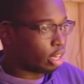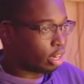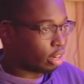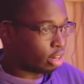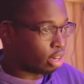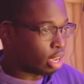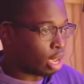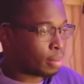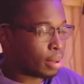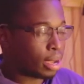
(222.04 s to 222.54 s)

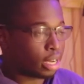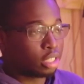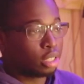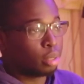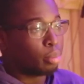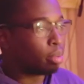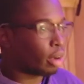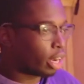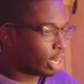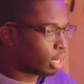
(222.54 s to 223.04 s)
there, I'm
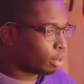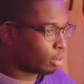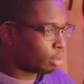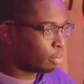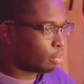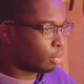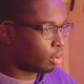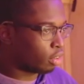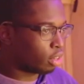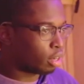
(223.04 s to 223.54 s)
actually breaking
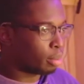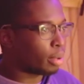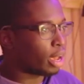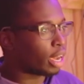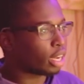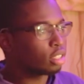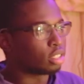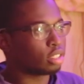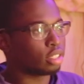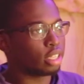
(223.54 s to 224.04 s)
the mold, and I'm
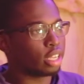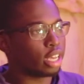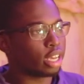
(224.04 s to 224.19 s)
actually,